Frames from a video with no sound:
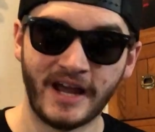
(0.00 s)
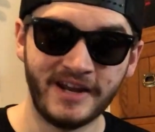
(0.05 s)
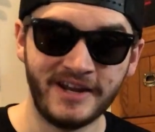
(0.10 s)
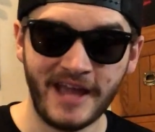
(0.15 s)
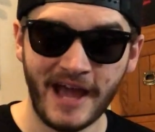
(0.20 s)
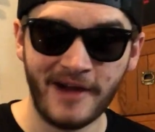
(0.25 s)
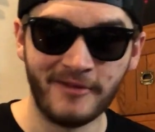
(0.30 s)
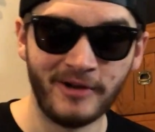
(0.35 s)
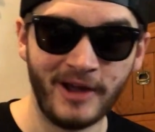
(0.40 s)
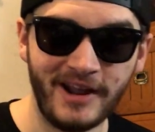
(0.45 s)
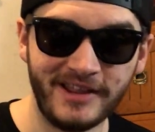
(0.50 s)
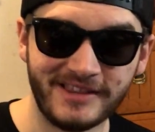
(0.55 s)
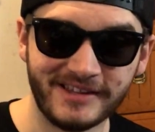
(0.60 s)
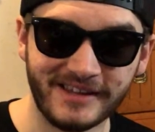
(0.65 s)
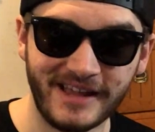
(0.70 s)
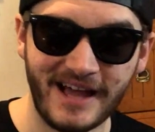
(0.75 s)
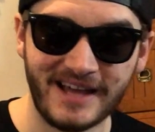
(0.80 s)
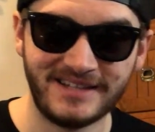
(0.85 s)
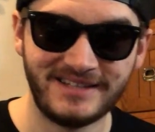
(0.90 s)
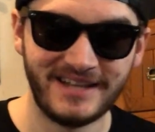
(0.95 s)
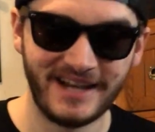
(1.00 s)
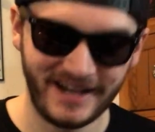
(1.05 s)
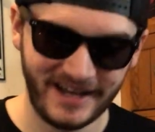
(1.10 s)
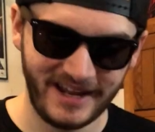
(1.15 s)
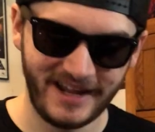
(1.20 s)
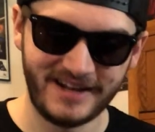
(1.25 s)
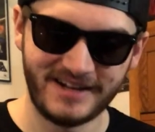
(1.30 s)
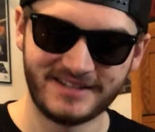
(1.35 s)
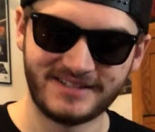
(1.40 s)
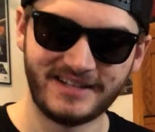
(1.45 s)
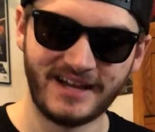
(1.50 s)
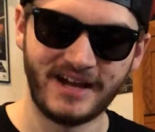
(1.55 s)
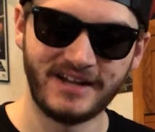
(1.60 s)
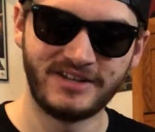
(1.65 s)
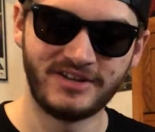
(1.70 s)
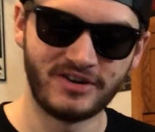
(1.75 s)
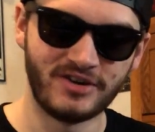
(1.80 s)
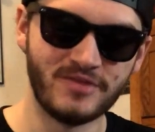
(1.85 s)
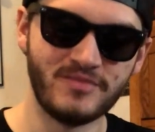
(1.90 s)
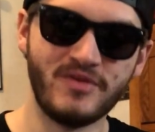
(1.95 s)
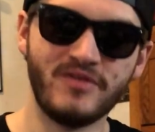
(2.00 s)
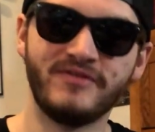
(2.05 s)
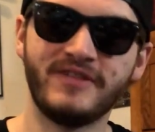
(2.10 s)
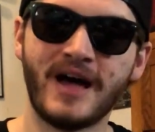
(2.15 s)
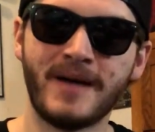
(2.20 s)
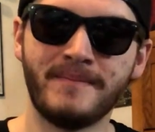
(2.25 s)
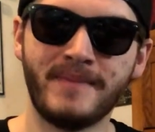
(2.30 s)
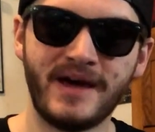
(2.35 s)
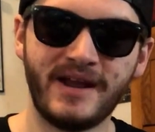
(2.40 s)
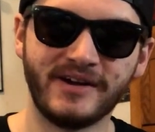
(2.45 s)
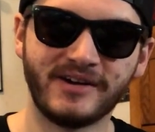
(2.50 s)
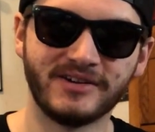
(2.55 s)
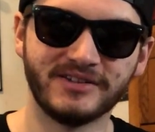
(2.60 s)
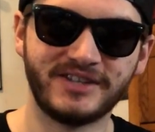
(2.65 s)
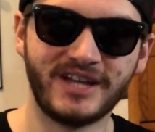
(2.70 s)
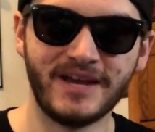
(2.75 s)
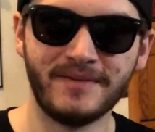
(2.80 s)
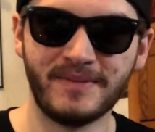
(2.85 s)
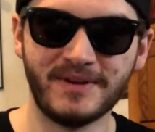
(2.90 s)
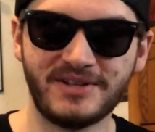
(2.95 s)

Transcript: And yeah, right at the last second, I decided to remove that medical tape.